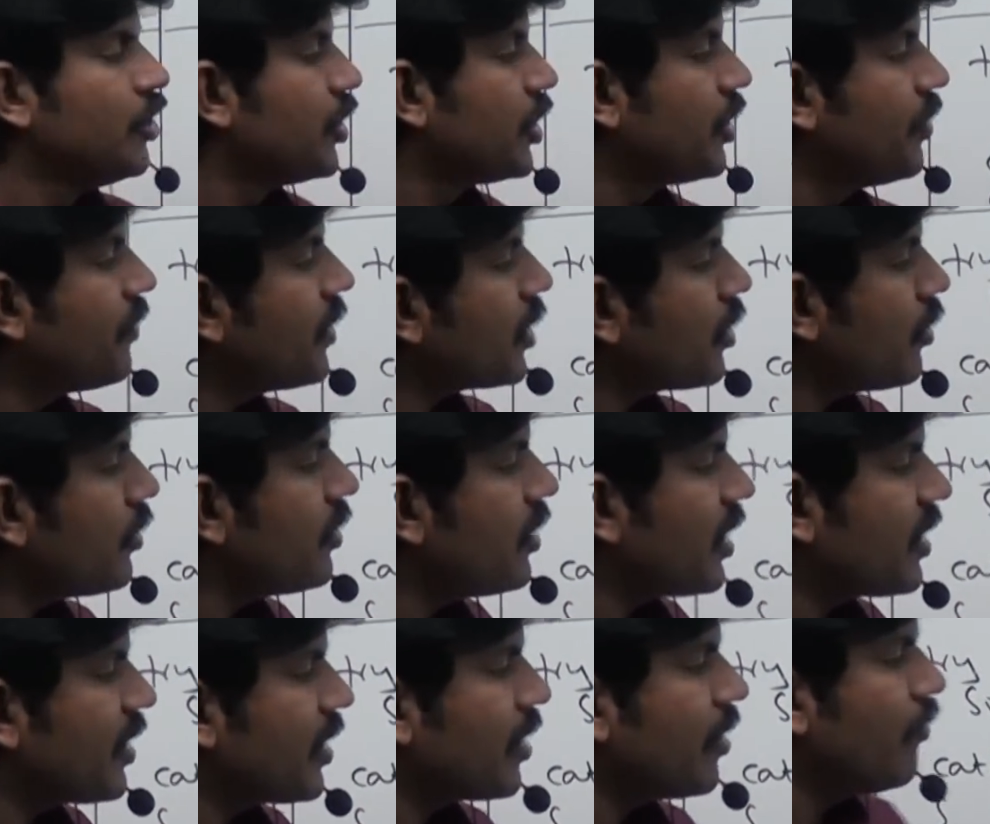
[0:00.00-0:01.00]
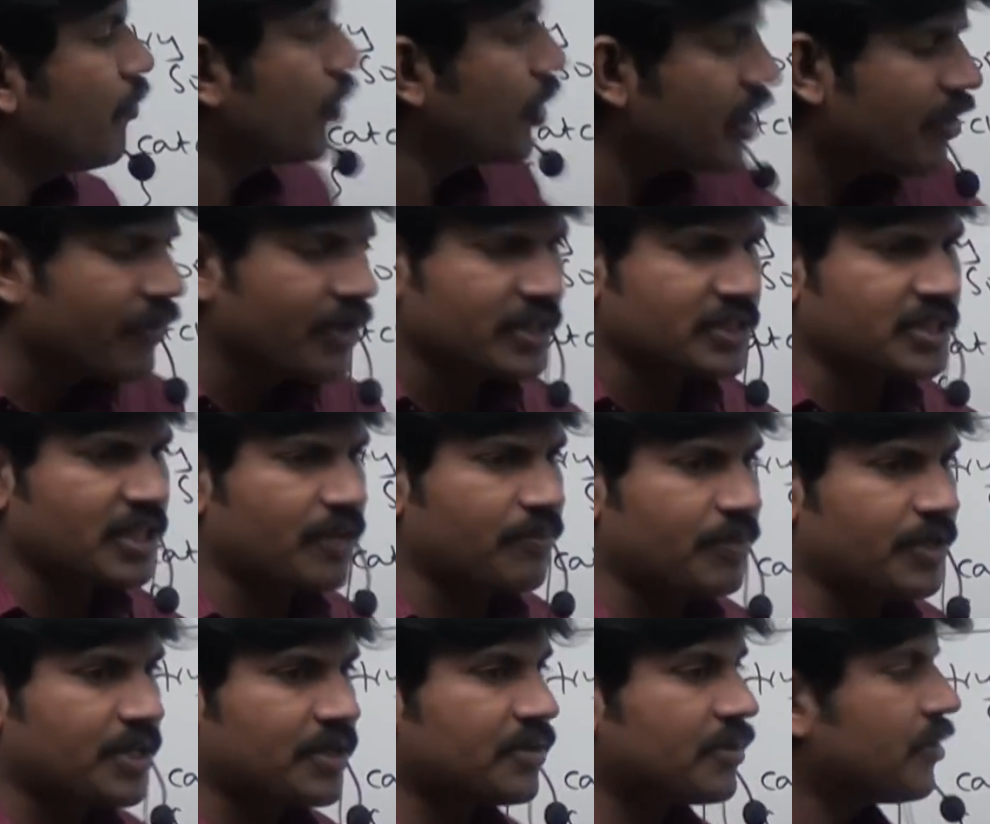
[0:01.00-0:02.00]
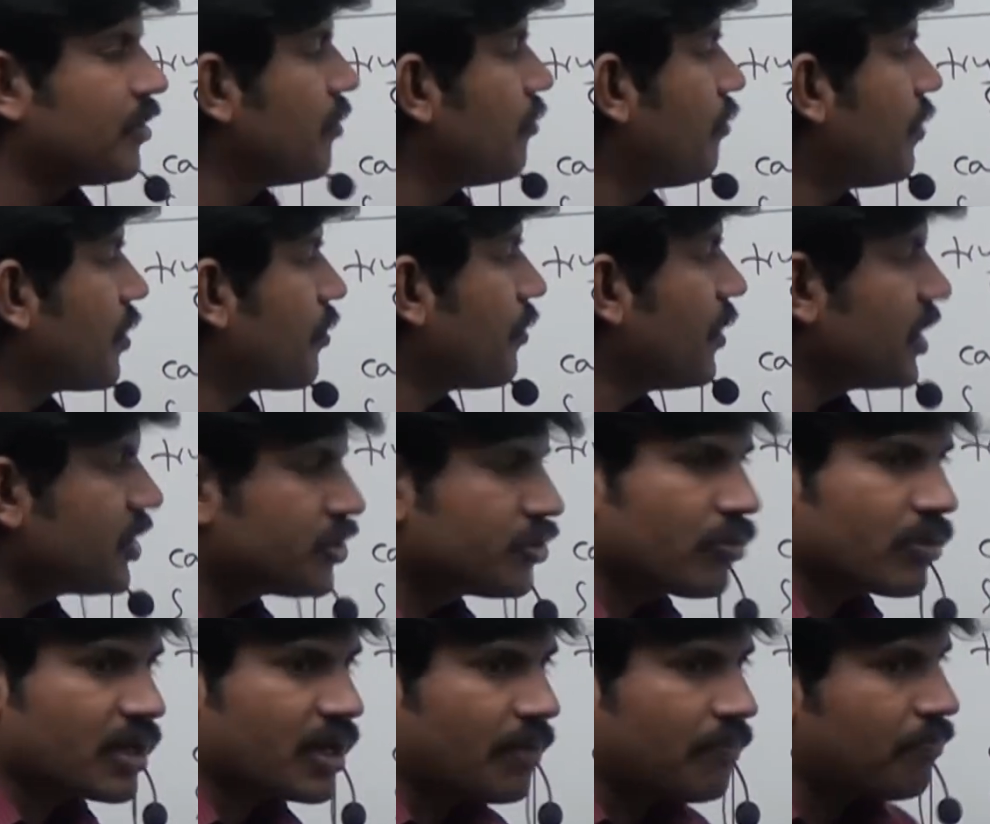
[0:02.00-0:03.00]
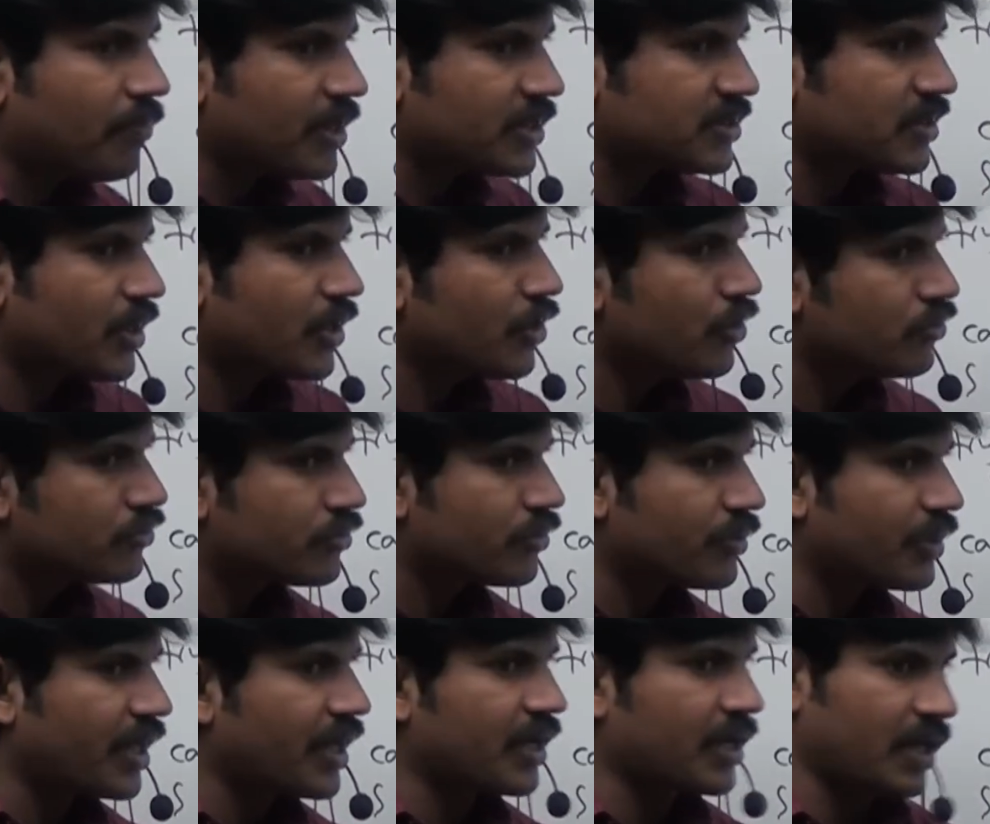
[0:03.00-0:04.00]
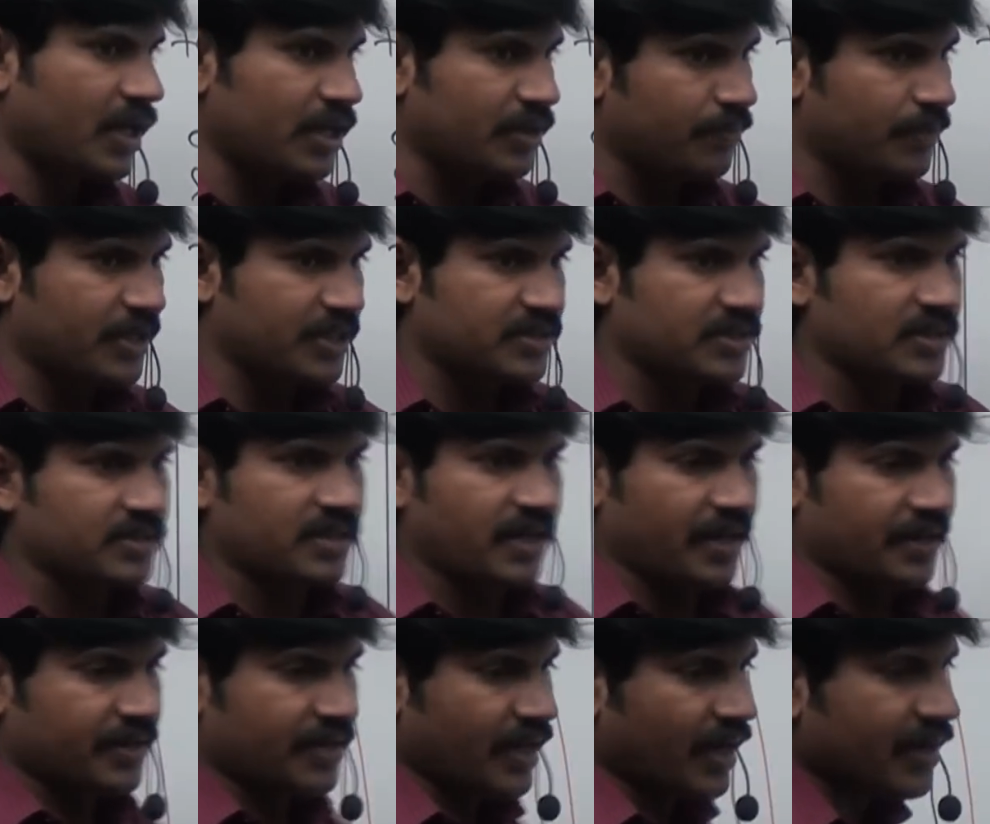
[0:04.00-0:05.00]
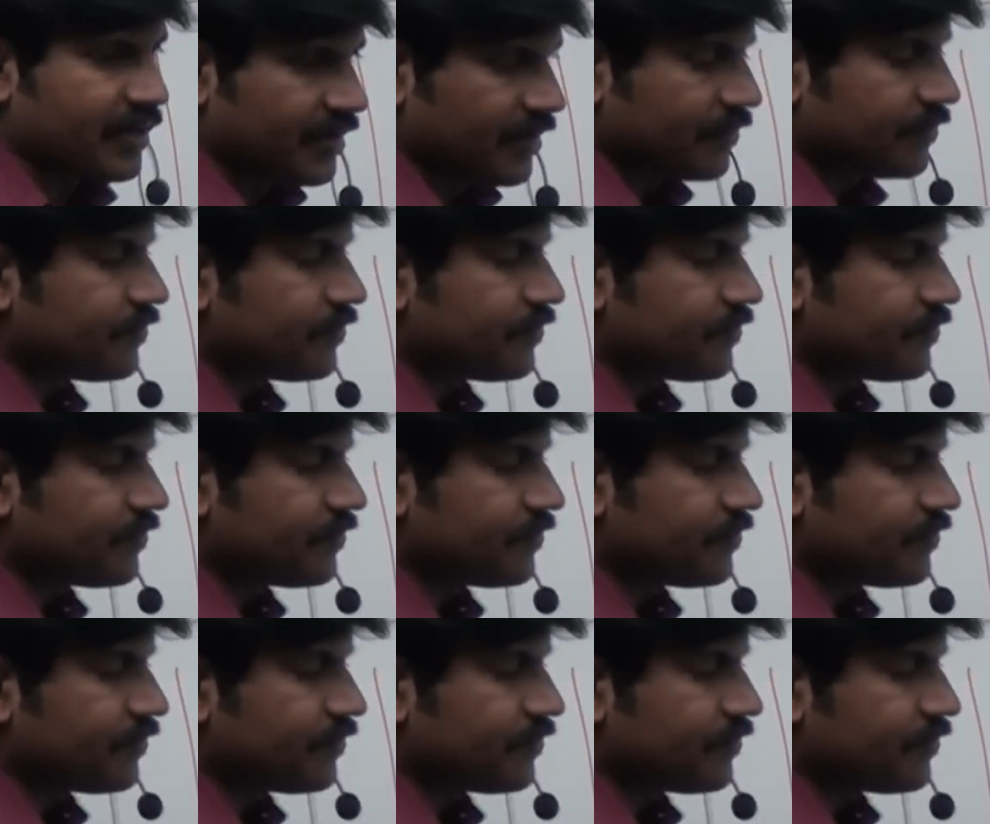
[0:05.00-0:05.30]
Even though you are taking only one statement, but make sure compulsory you should take curly braces, right? Add.